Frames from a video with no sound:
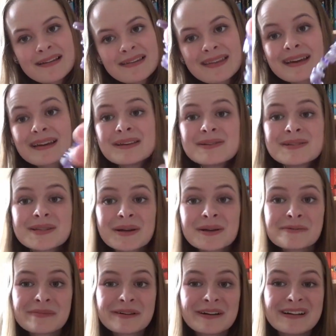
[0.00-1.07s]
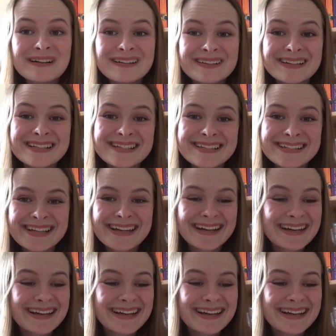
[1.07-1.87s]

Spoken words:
Thank you so much.